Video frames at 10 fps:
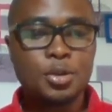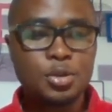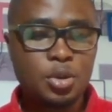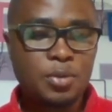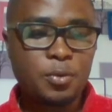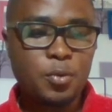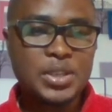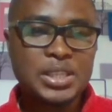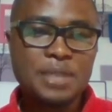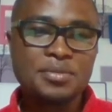So if
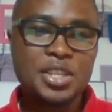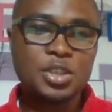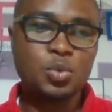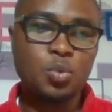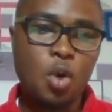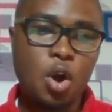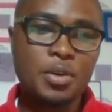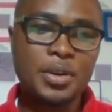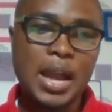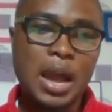we save this
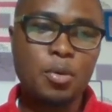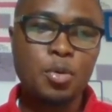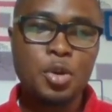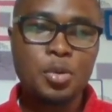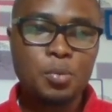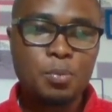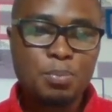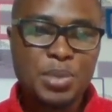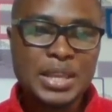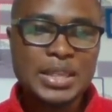work now,
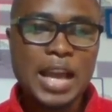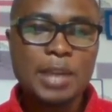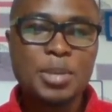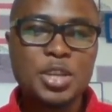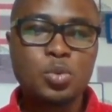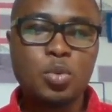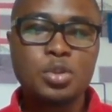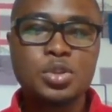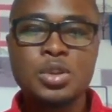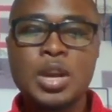p tag means
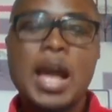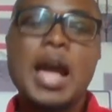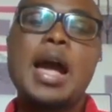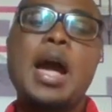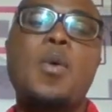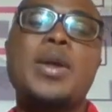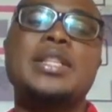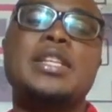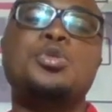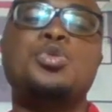what? I
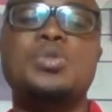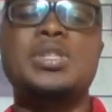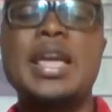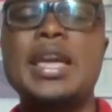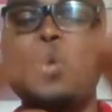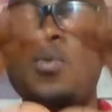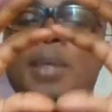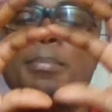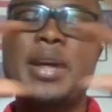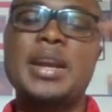want this to stay in
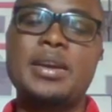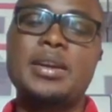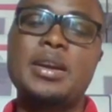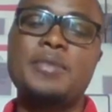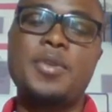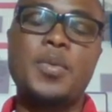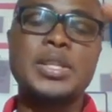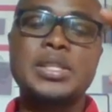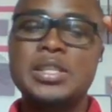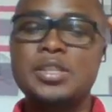one paragraph. I
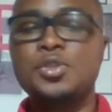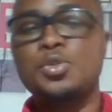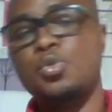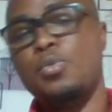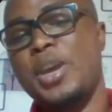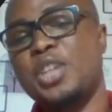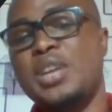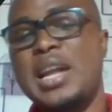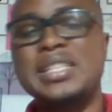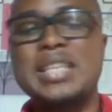want this to make
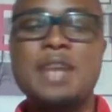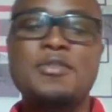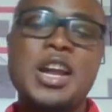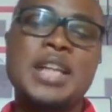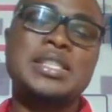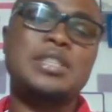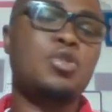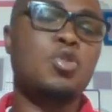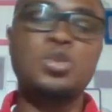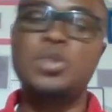sure that
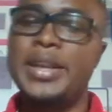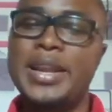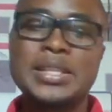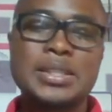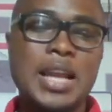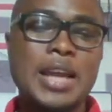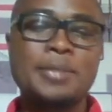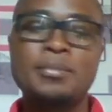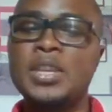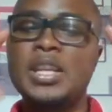everything goes to the next
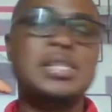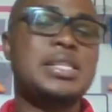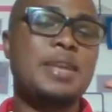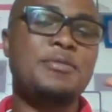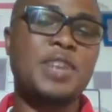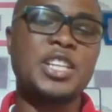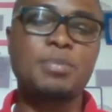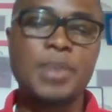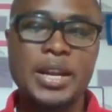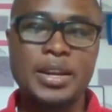line. It's a
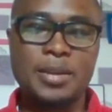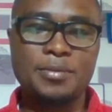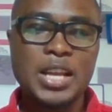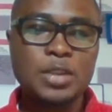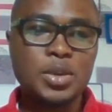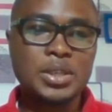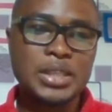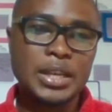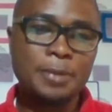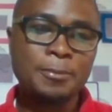fresh paragraph. That's what
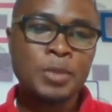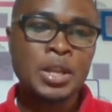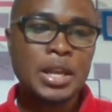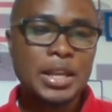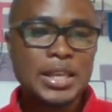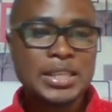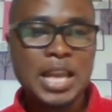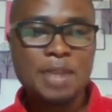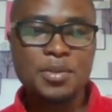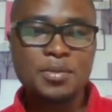it's saying. This
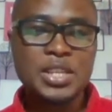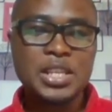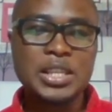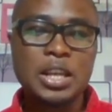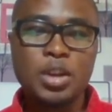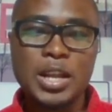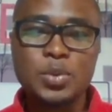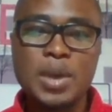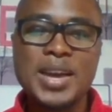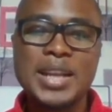line 15 is telling
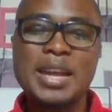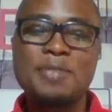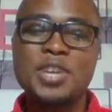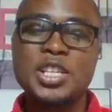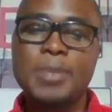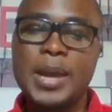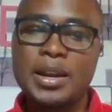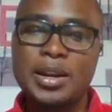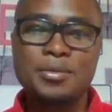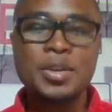that we have another fresh
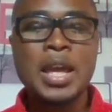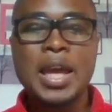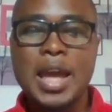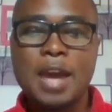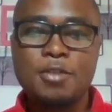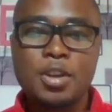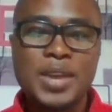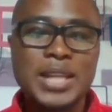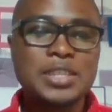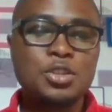paragraph. Every
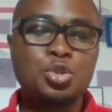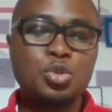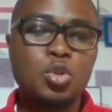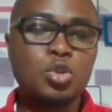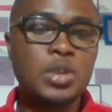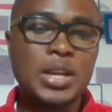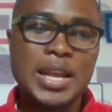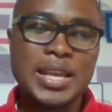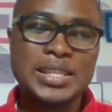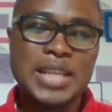other thing should go to the
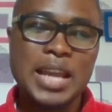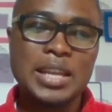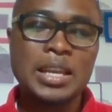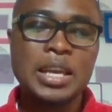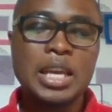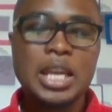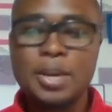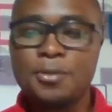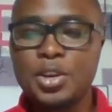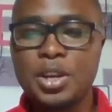next line.
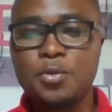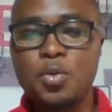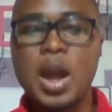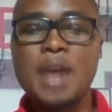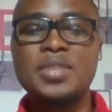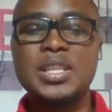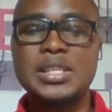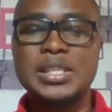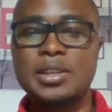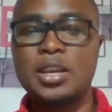Even if we have
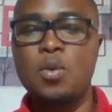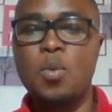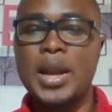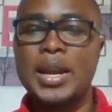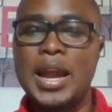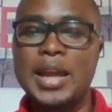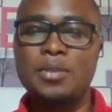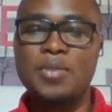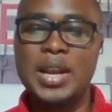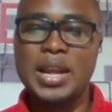this in one
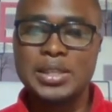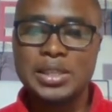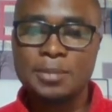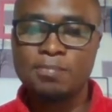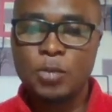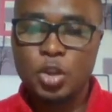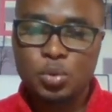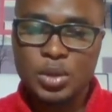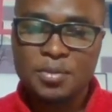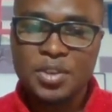line, you find that
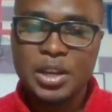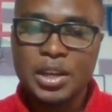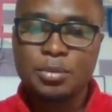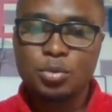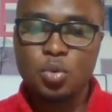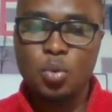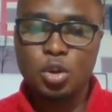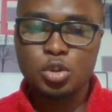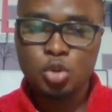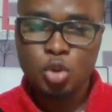it will definitely do
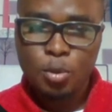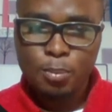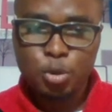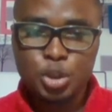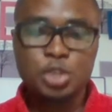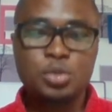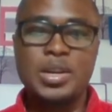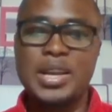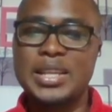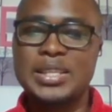what? Push it to
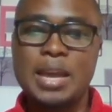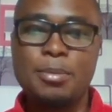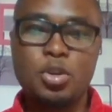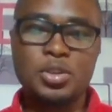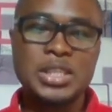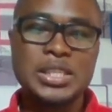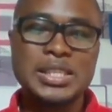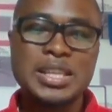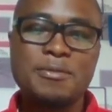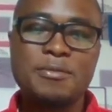the next line, because this
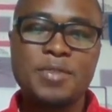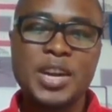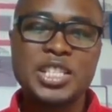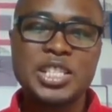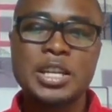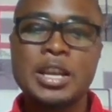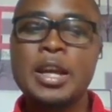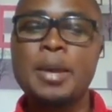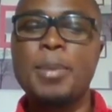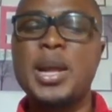is a fresh
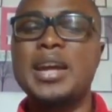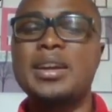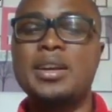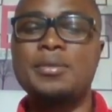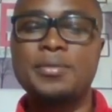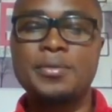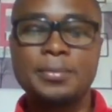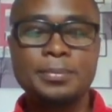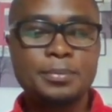paragraph.